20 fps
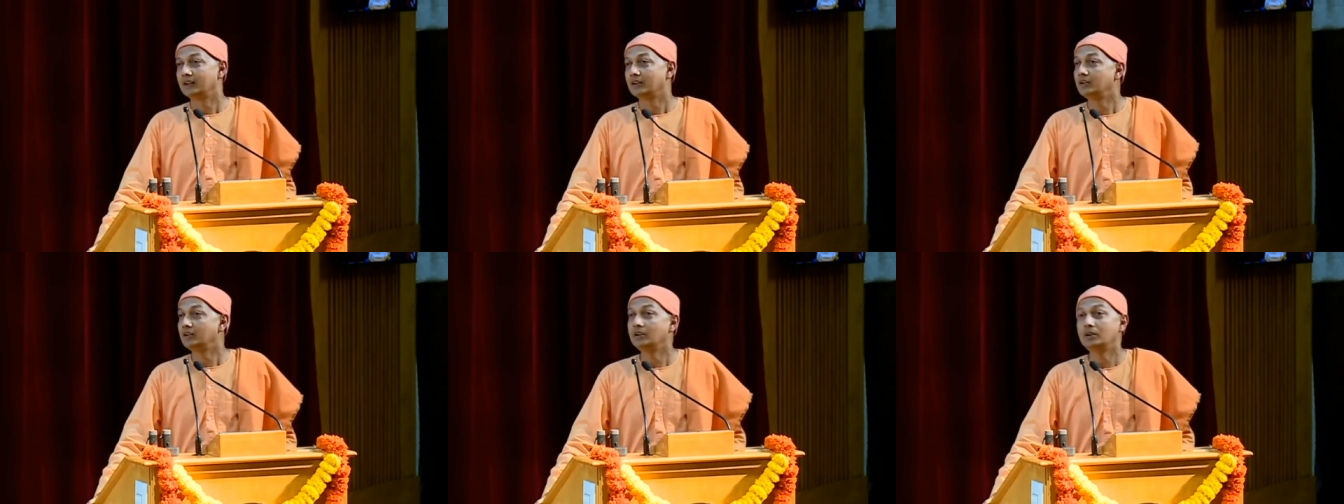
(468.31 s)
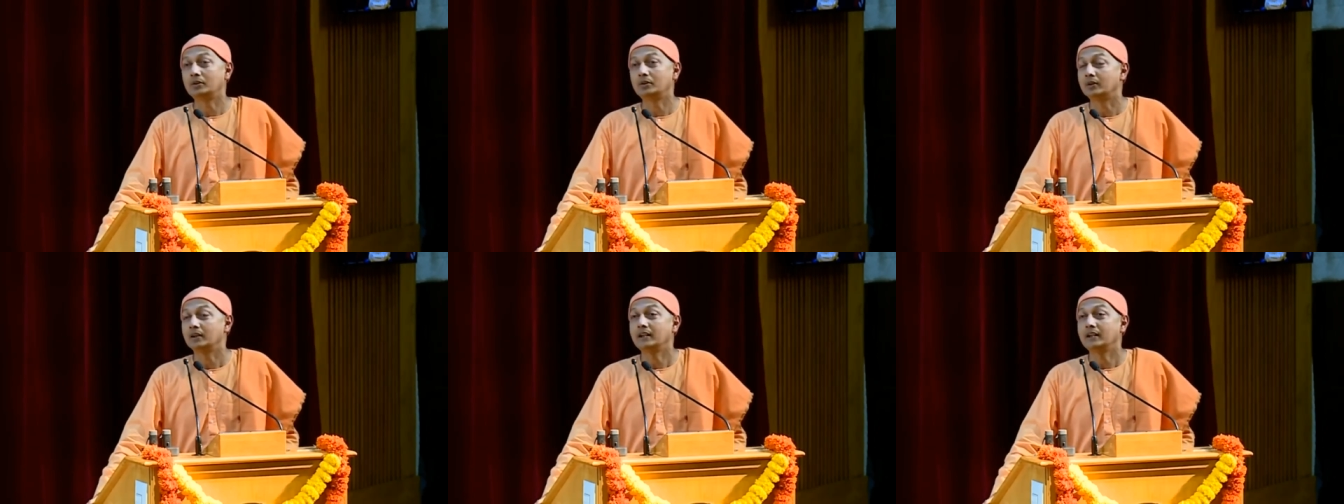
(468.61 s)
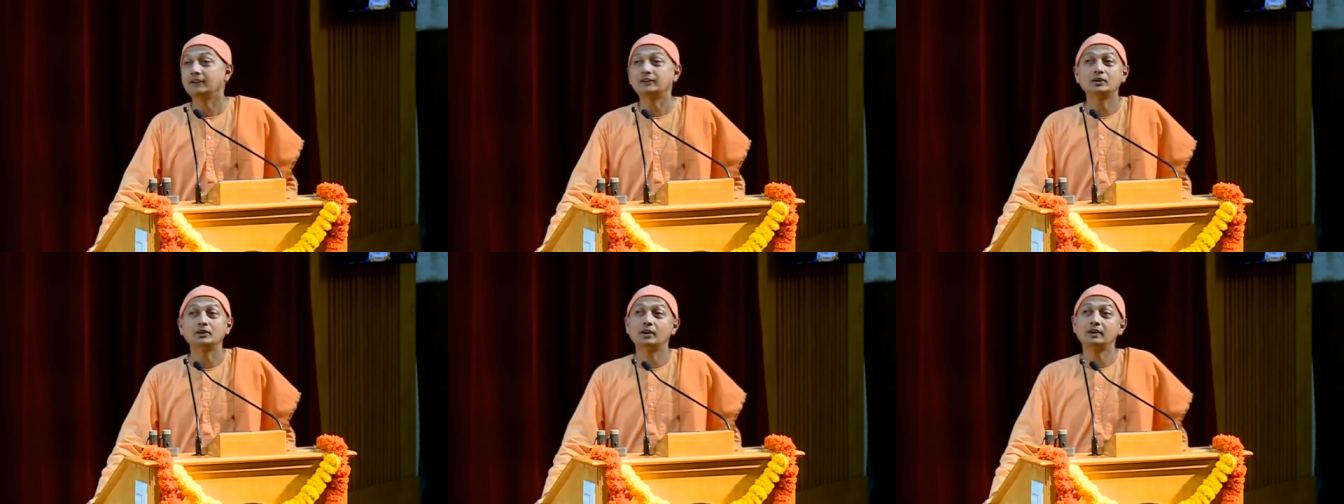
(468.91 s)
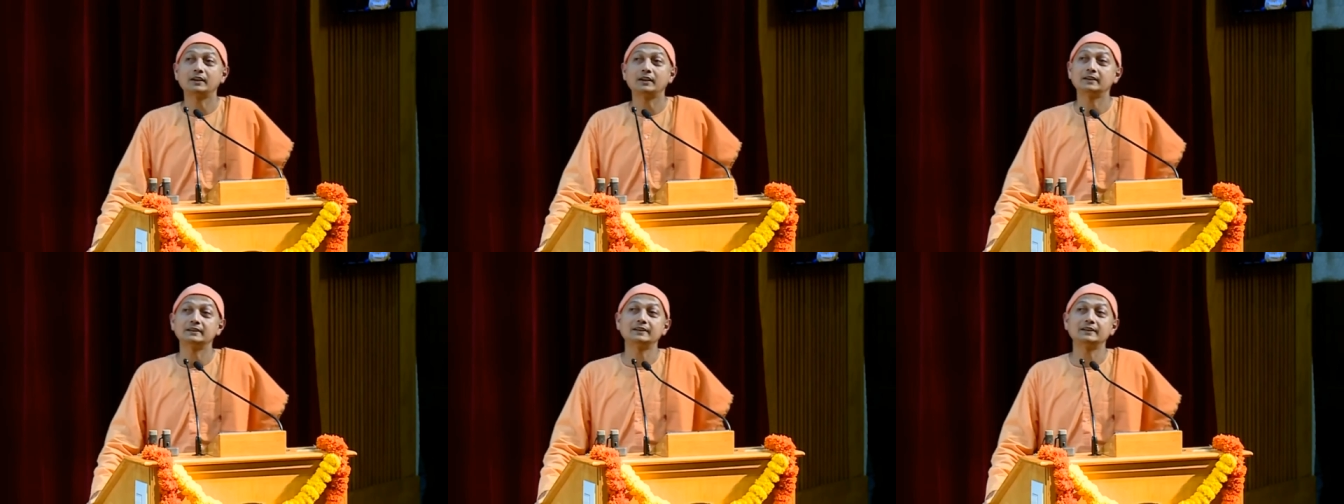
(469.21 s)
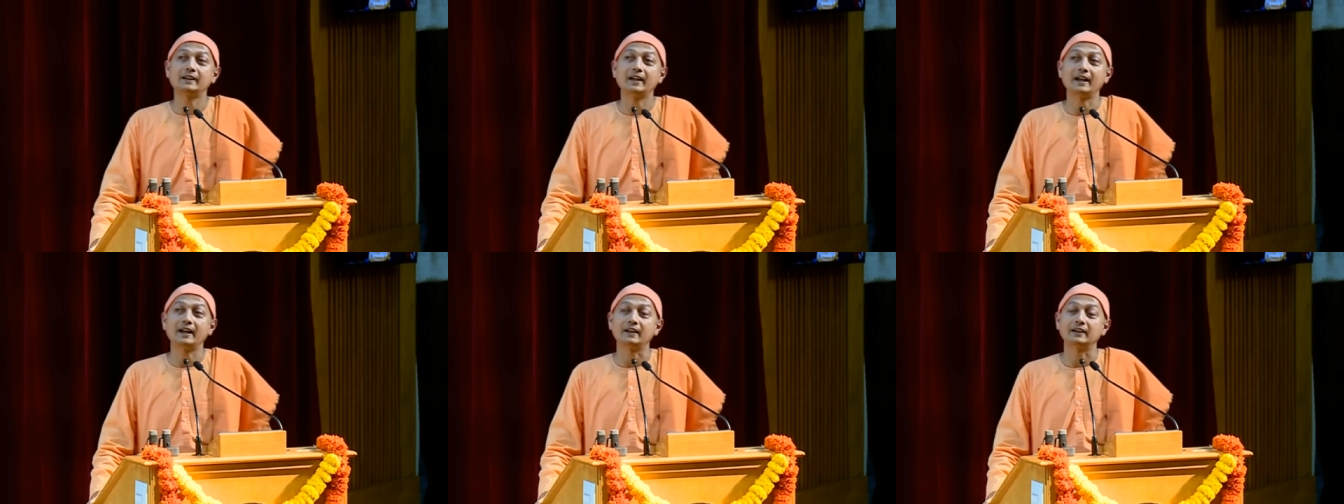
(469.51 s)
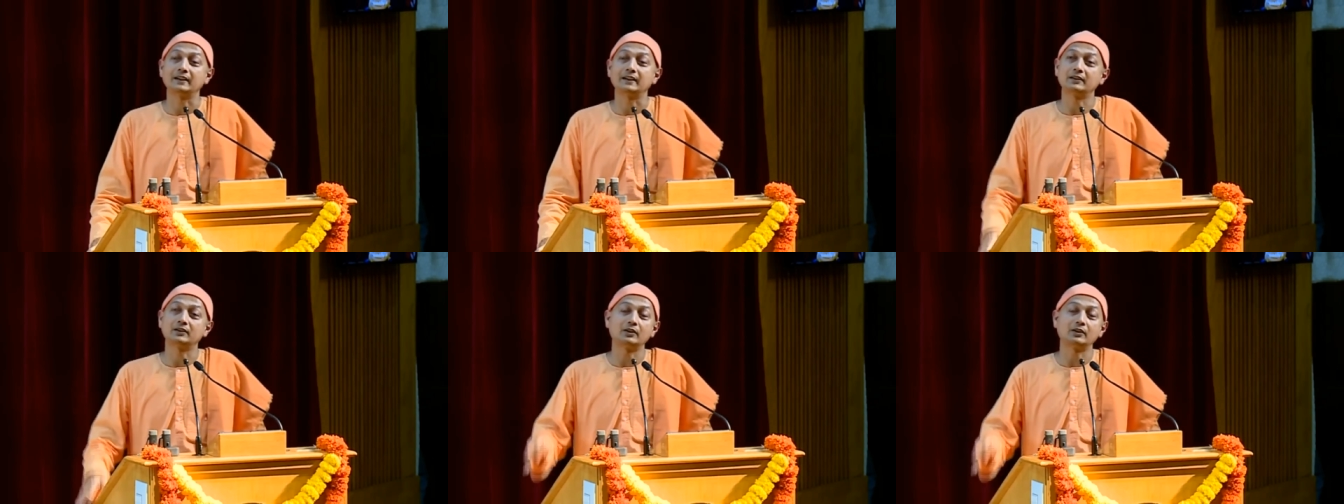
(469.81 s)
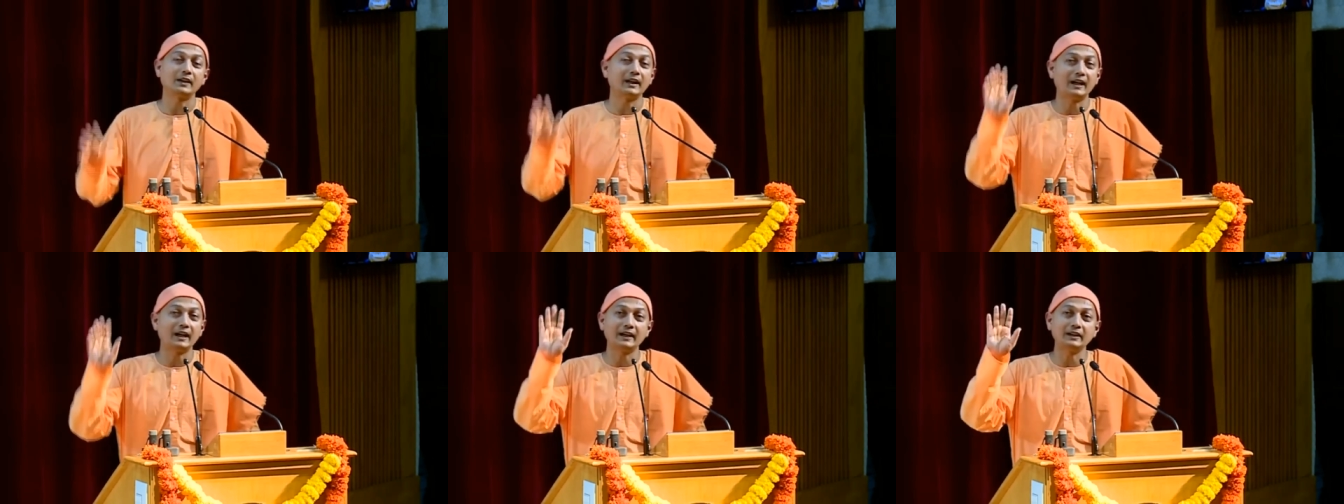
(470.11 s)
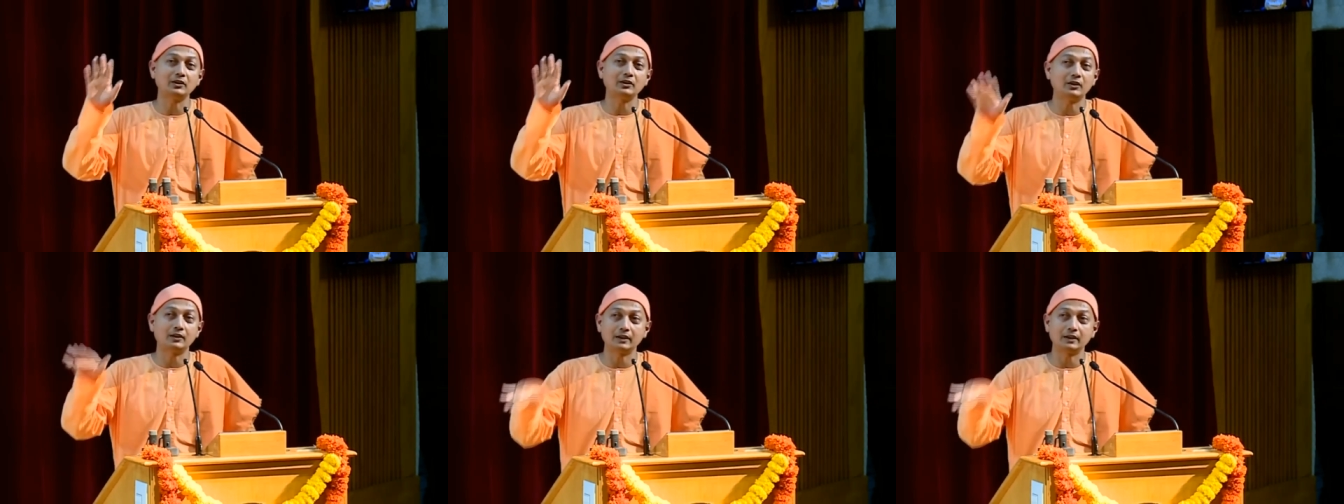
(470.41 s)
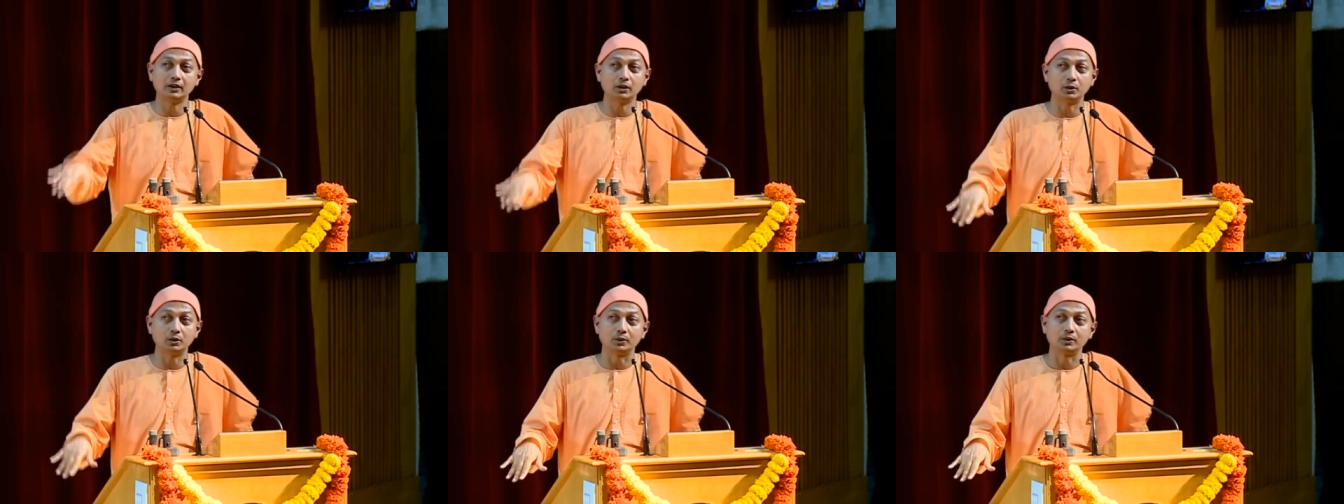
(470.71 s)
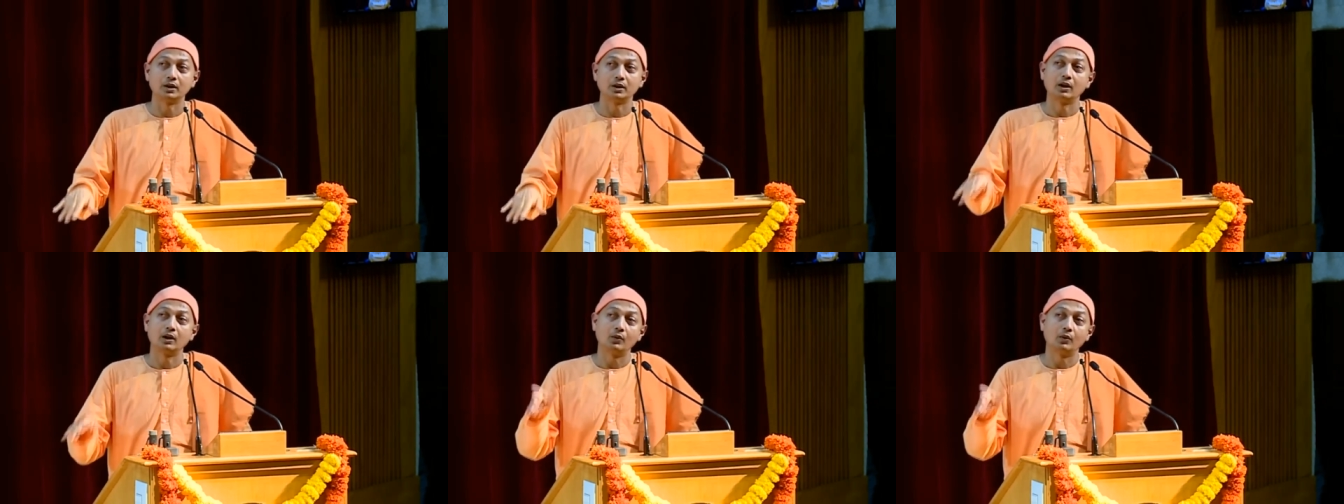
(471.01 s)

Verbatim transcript: No, it's not another high. It's not a high or a low.